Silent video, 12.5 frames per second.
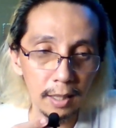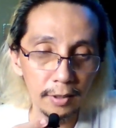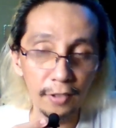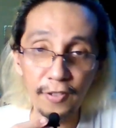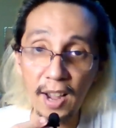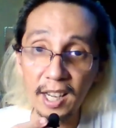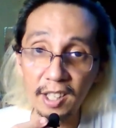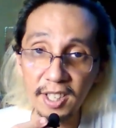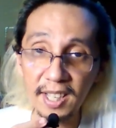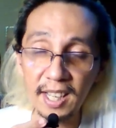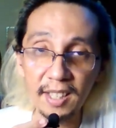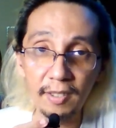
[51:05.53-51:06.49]
the final
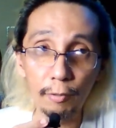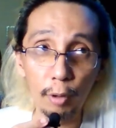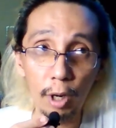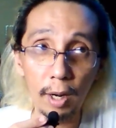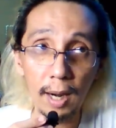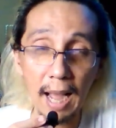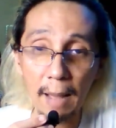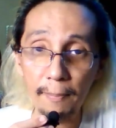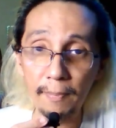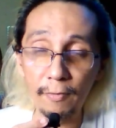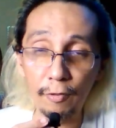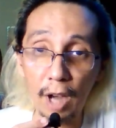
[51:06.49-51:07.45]
scene where
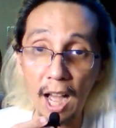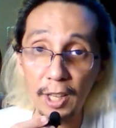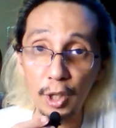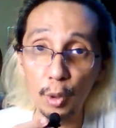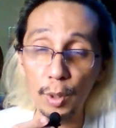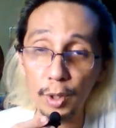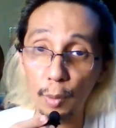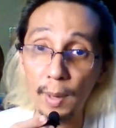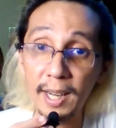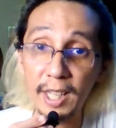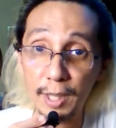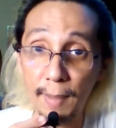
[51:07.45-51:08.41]
Hanyu was
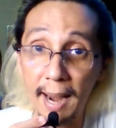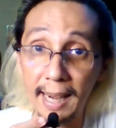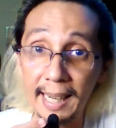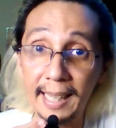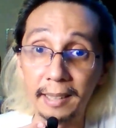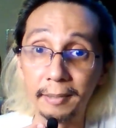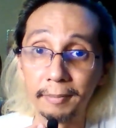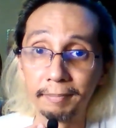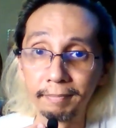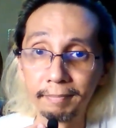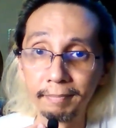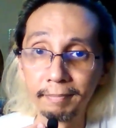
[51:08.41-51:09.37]
already smiling,
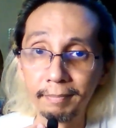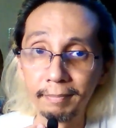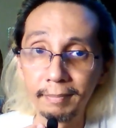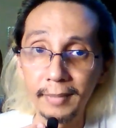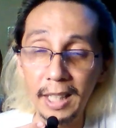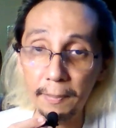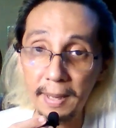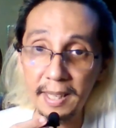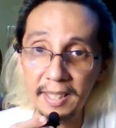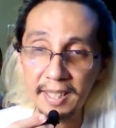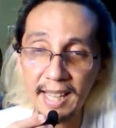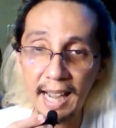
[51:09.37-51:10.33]
it
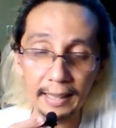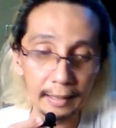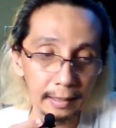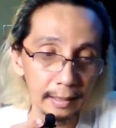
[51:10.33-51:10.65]
means that,